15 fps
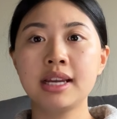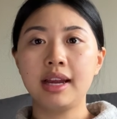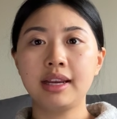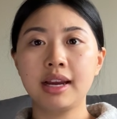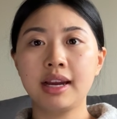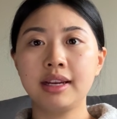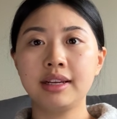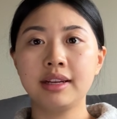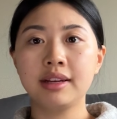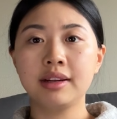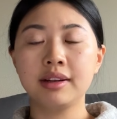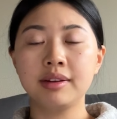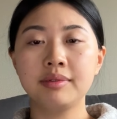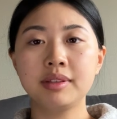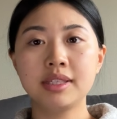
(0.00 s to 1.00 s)
I kind
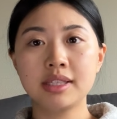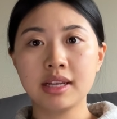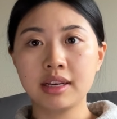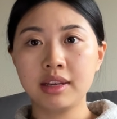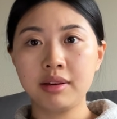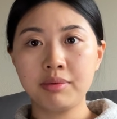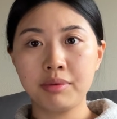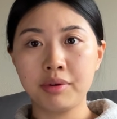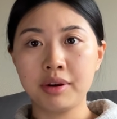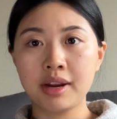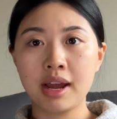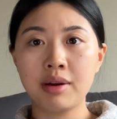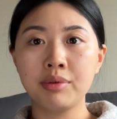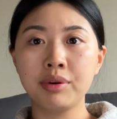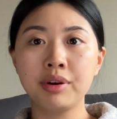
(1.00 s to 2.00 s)
of studied for an
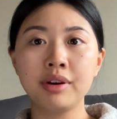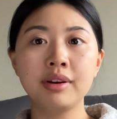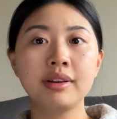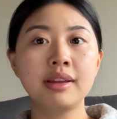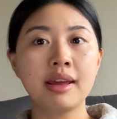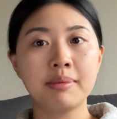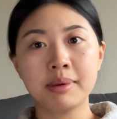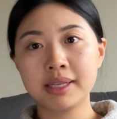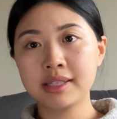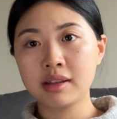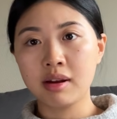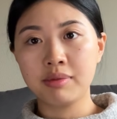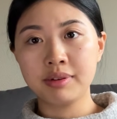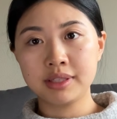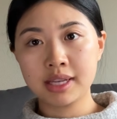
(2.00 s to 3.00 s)
hour, gave
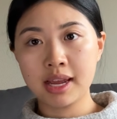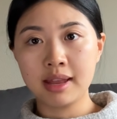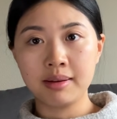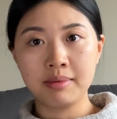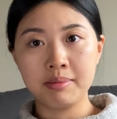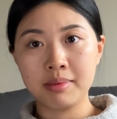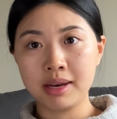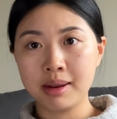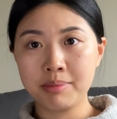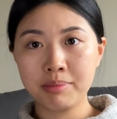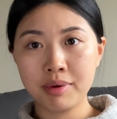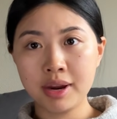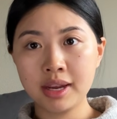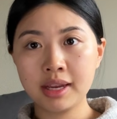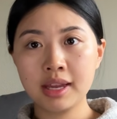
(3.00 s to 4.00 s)
myself a 10-minute
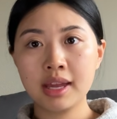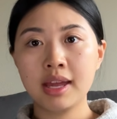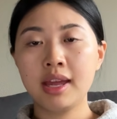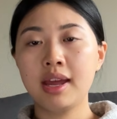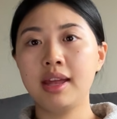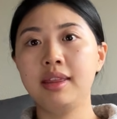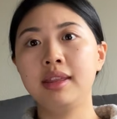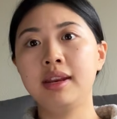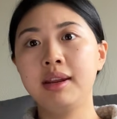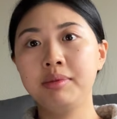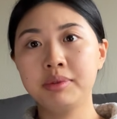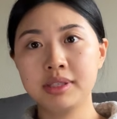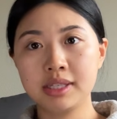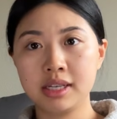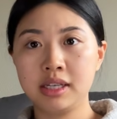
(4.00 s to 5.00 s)
break, and then I
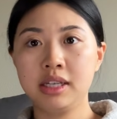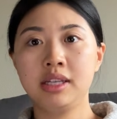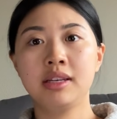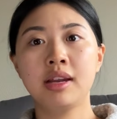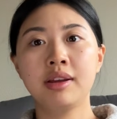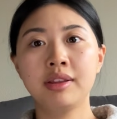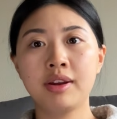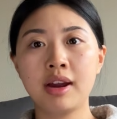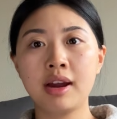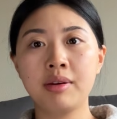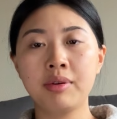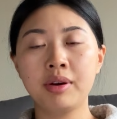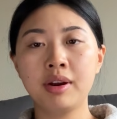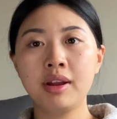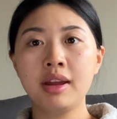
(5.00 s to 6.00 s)
would study another hour,